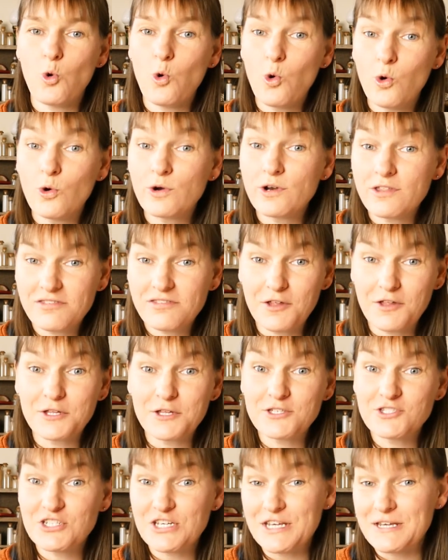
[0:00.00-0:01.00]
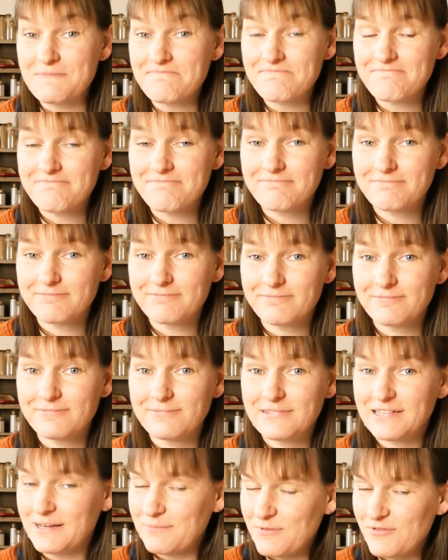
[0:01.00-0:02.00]
ornithology.
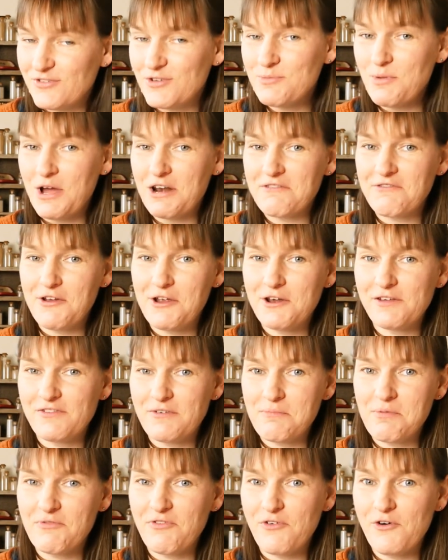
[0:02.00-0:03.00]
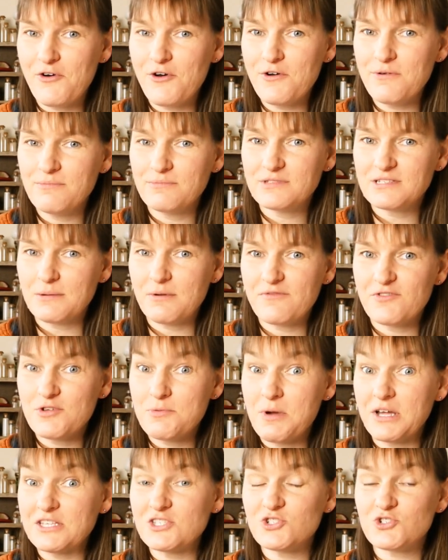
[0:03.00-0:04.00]
Some of you might have heard of it before. Some of you
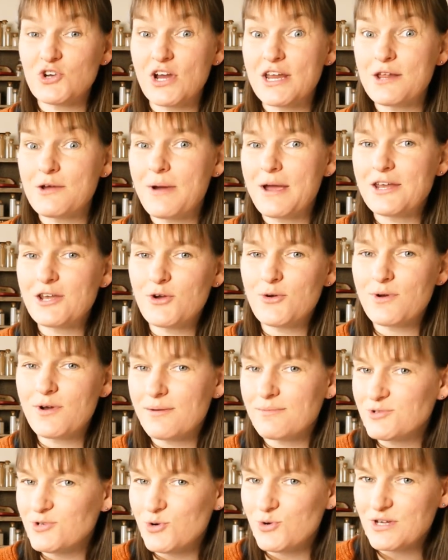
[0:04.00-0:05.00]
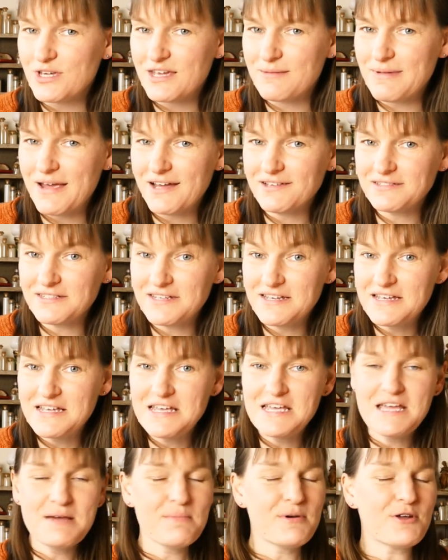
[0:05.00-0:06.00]
might straight away know what I'm talking about.
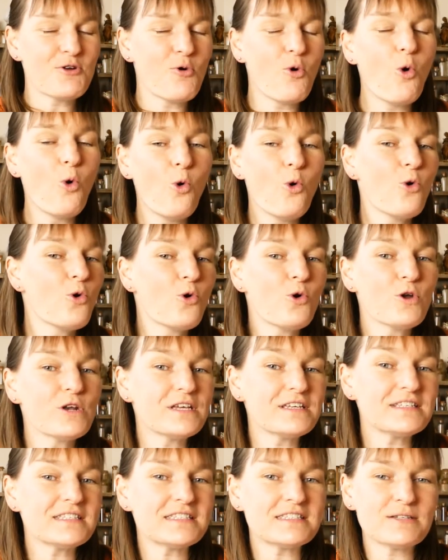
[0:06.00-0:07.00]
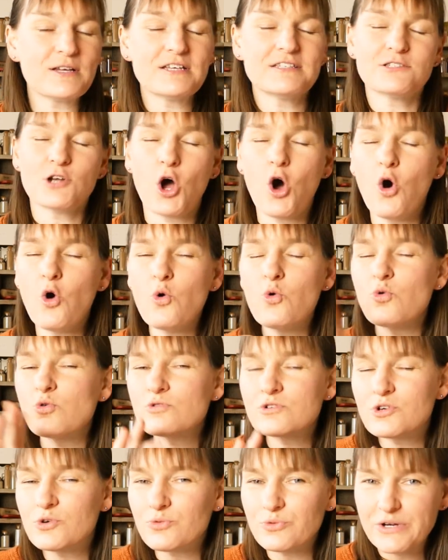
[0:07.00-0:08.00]
But ornis is an
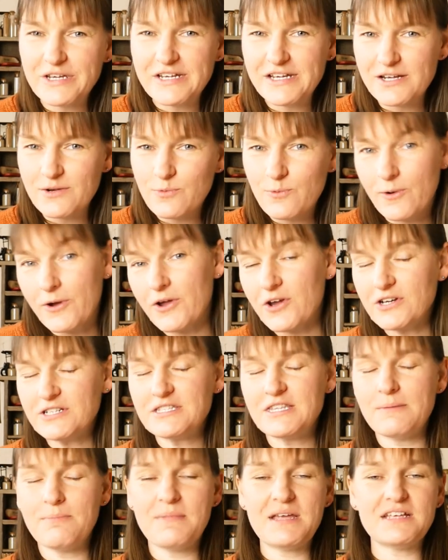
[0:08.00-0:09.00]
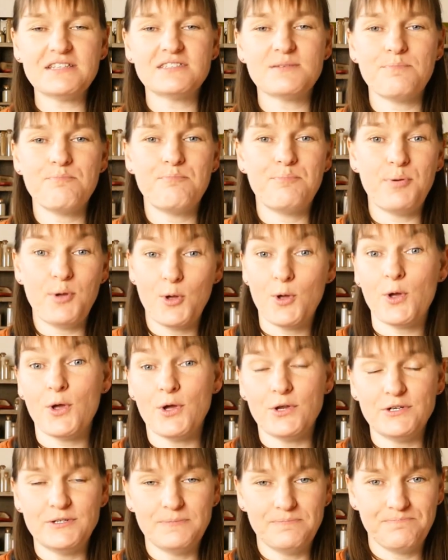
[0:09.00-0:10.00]
old Greek word that means
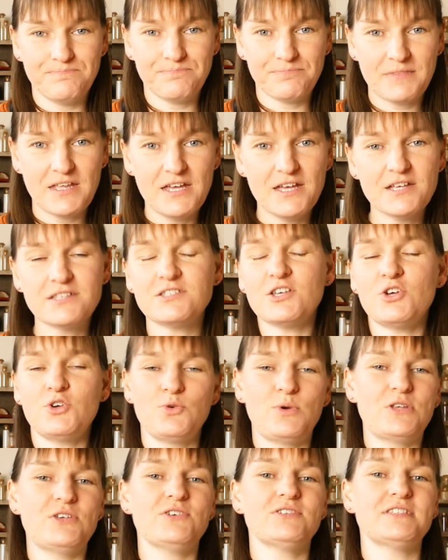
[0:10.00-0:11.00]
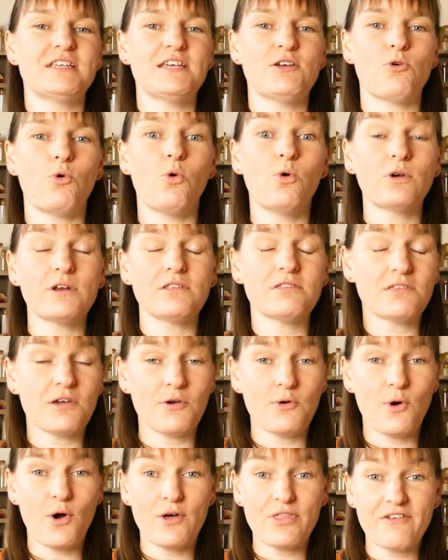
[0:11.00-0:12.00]
bird. So when you see
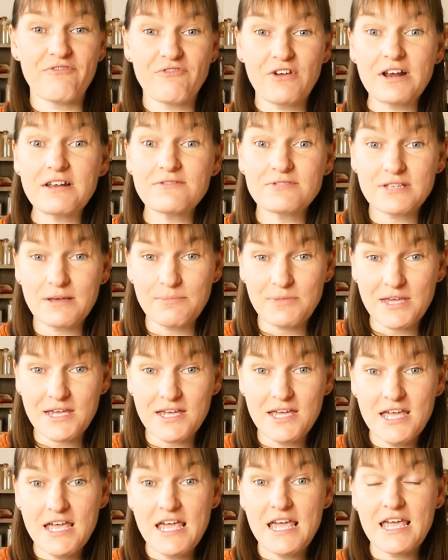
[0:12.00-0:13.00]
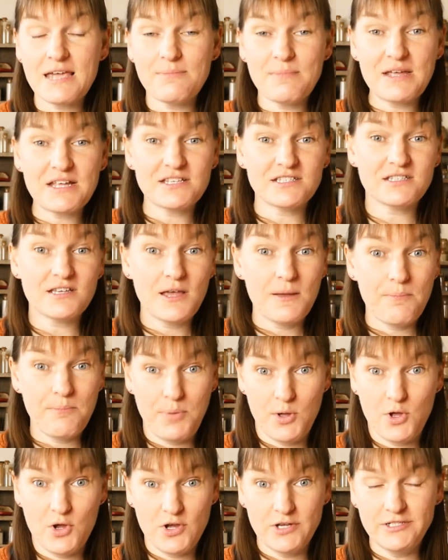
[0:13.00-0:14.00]
ornitho on the front of something, it means
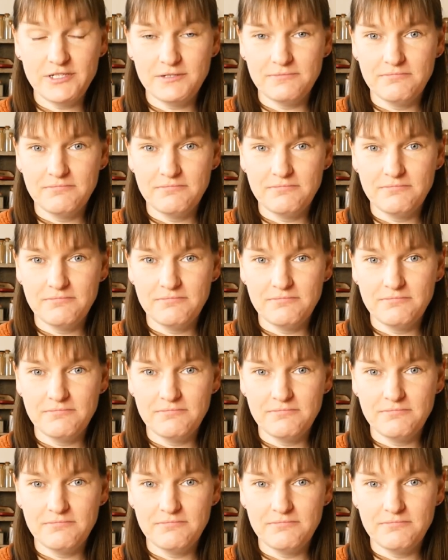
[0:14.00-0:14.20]
bird.